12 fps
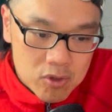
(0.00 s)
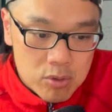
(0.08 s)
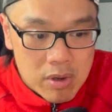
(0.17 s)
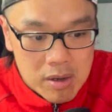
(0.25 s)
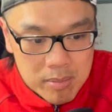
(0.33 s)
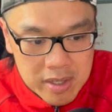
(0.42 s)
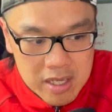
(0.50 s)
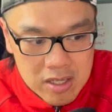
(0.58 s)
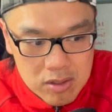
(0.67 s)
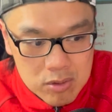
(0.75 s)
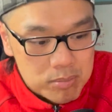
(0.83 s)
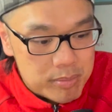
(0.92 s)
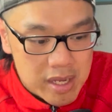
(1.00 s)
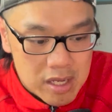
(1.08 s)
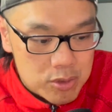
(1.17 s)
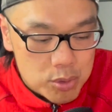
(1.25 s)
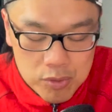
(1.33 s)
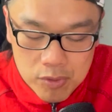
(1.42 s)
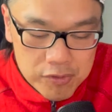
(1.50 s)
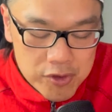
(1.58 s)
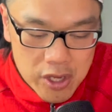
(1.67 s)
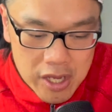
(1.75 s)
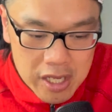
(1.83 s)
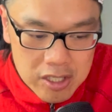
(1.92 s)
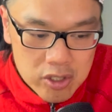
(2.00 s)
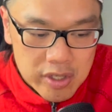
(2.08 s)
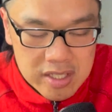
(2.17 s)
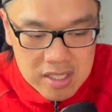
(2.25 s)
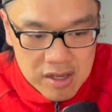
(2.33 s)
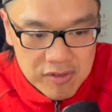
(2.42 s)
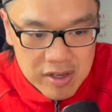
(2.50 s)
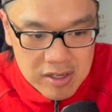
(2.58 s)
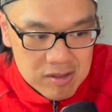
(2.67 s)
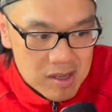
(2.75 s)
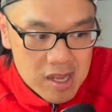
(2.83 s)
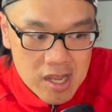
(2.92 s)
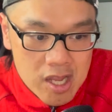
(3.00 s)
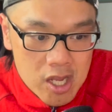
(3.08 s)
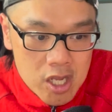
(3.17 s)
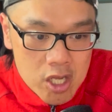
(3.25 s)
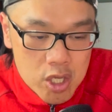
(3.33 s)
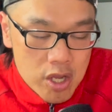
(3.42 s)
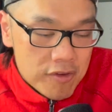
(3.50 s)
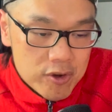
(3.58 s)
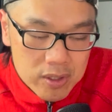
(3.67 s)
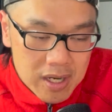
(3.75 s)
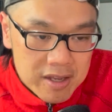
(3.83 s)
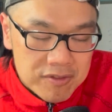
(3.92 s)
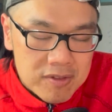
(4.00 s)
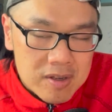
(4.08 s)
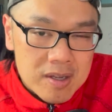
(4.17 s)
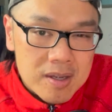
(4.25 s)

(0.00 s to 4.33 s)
You make money, you pay a roof over your head, you get savings, you good life.